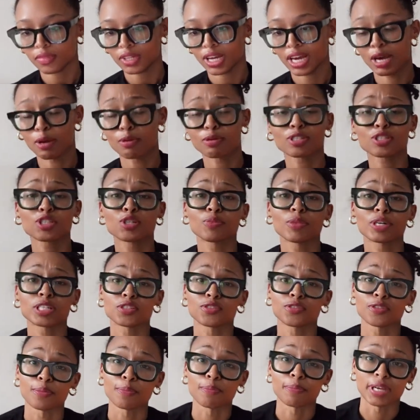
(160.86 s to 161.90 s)
It was too much
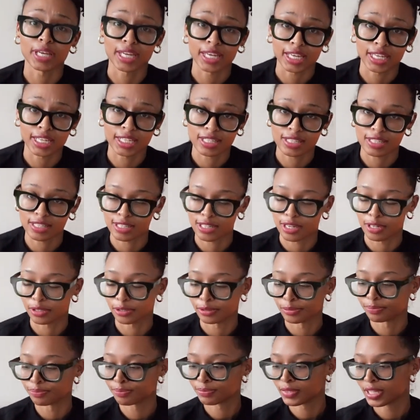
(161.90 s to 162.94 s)
for me,
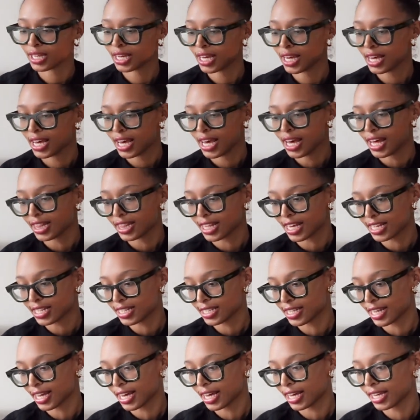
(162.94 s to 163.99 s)
so
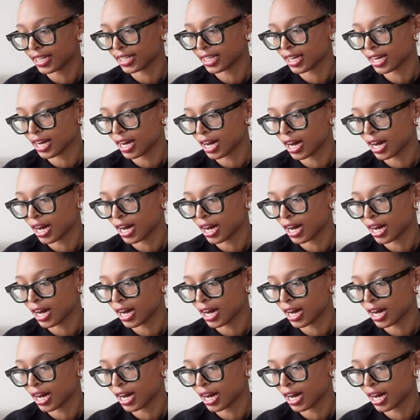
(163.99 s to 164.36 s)
that's that.